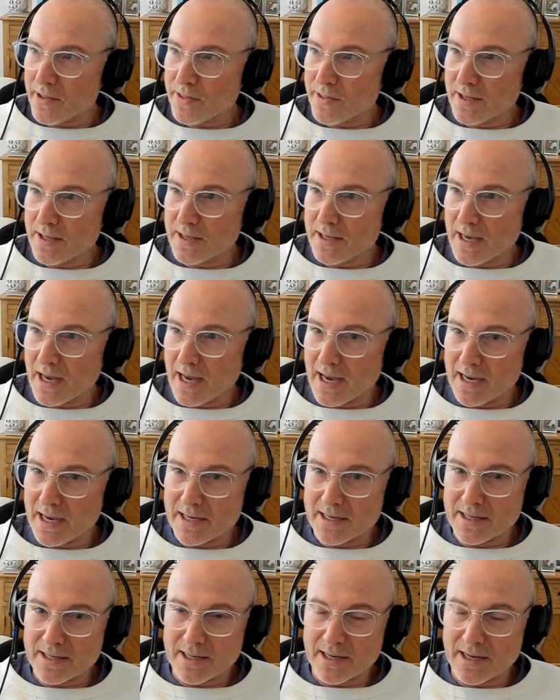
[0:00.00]
think
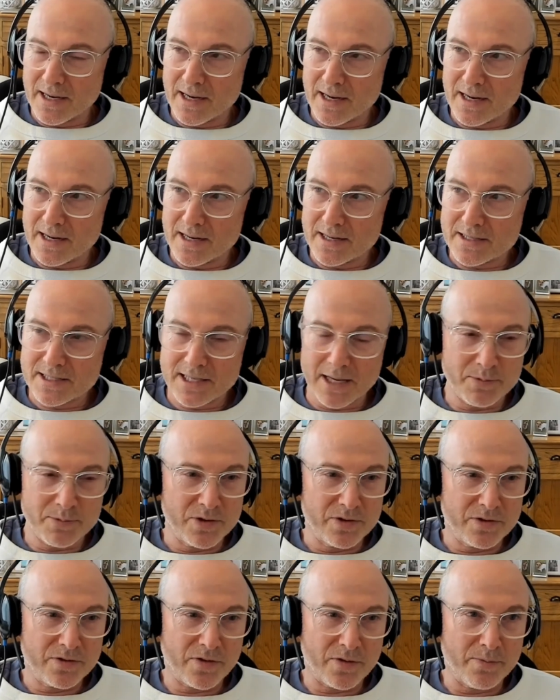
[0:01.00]

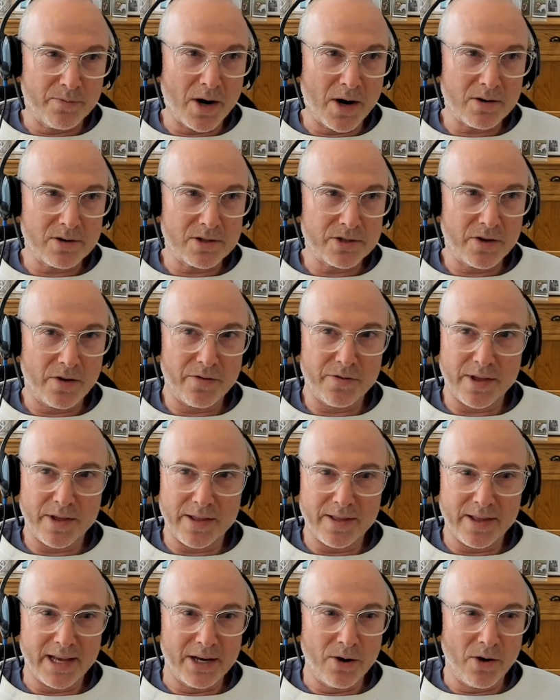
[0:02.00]
acceptance from Microsoft
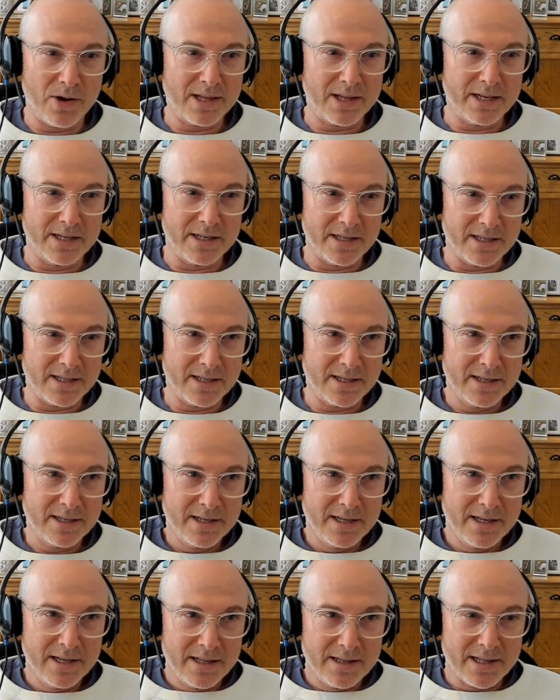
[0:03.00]
that they're not
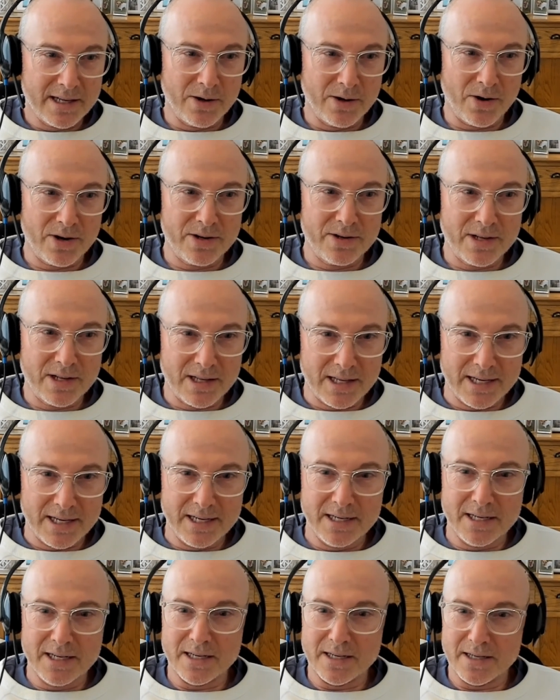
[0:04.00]
in the
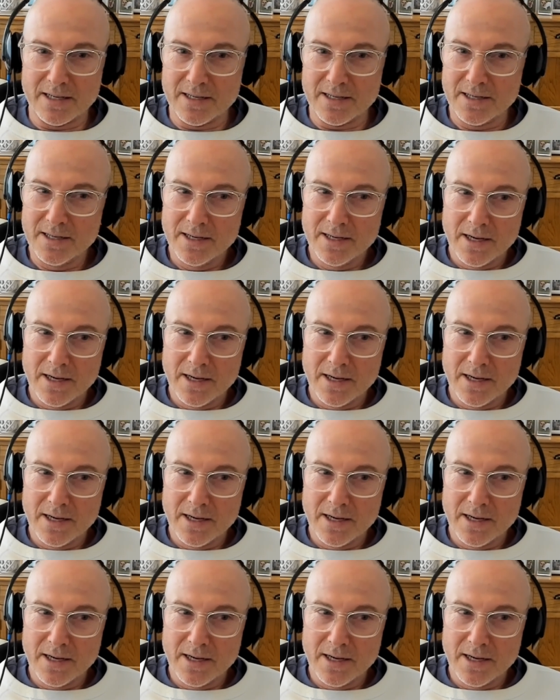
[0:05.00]
lead here,